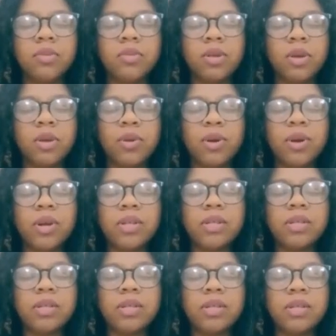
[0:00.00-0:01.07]
could be a
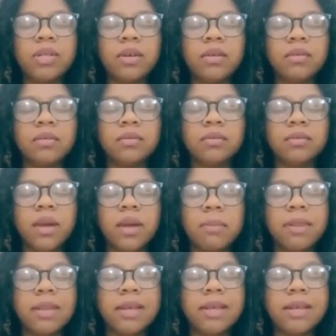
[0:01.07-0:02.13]
person, a
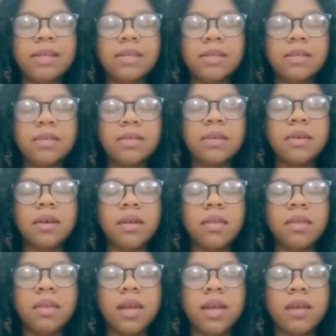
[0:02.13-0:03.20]
place, a
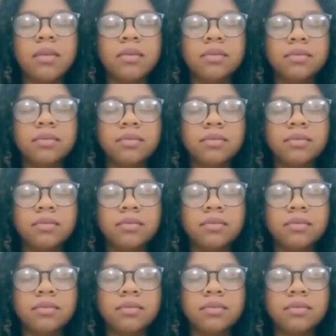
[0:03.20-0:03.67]
thing.